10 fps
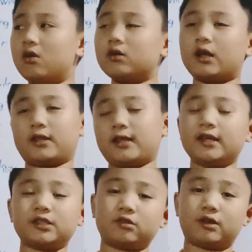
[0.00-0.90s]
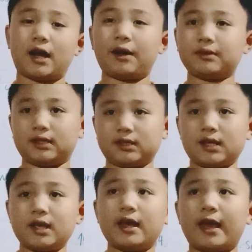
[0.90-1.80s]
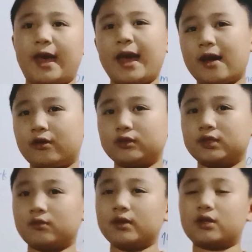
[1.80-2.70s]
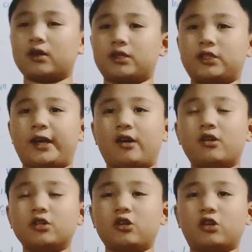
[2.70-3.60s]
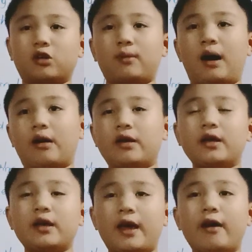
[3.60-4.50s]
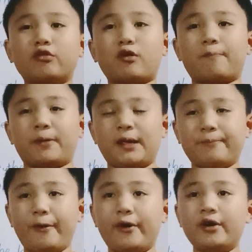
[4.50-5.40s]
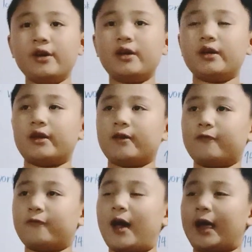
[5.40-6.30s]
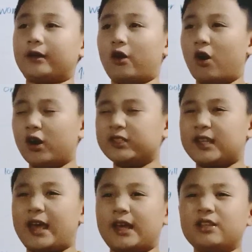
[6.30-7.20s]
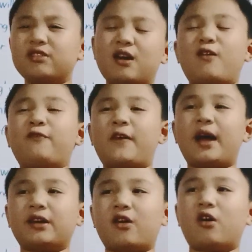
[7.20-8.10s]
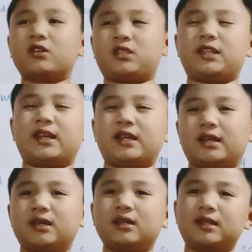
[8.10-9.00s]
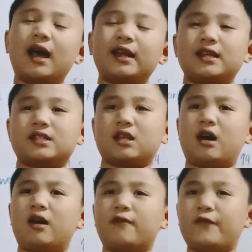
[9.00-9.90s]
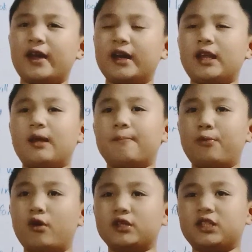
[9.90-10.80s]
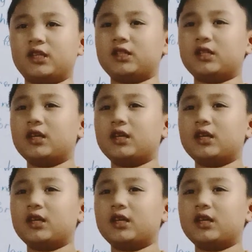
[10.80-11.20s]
at things around us. Health. We're gonna talk about health of people. Fine arts, and fine arts is a very important